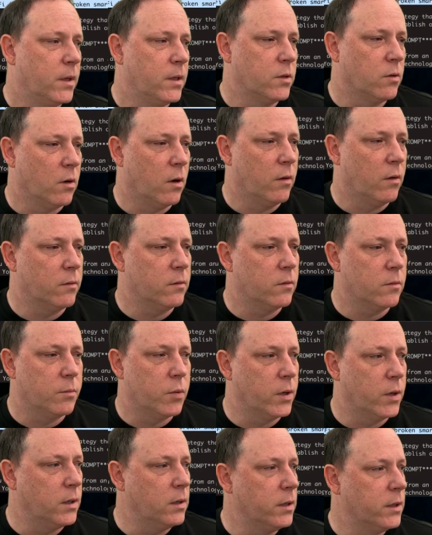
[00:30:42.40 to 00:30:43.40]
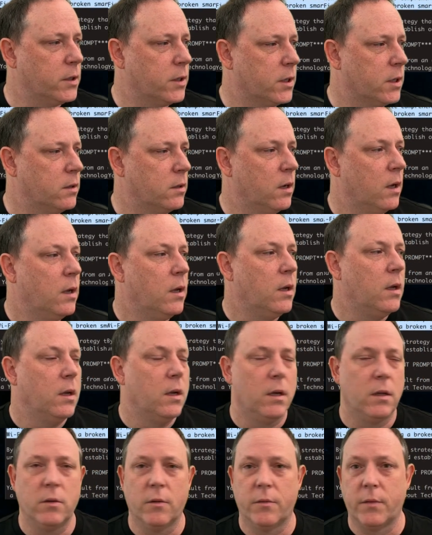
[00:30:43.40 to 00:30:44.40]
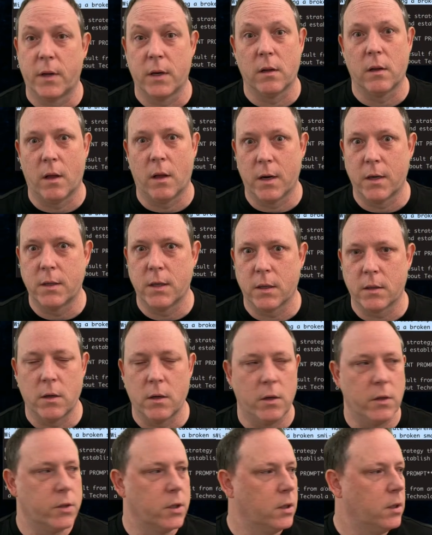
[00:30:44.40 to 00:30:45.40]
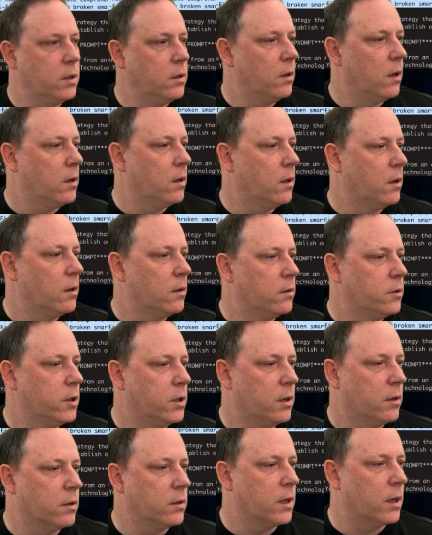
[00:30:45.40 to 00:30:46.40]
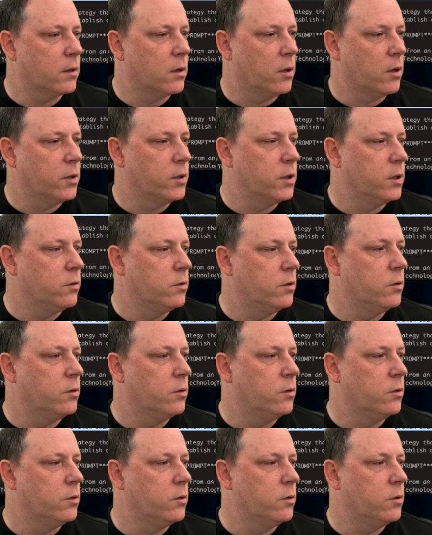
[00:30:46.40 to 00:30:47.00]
These are all pretty legit. You'll find a lot of technology, generic technology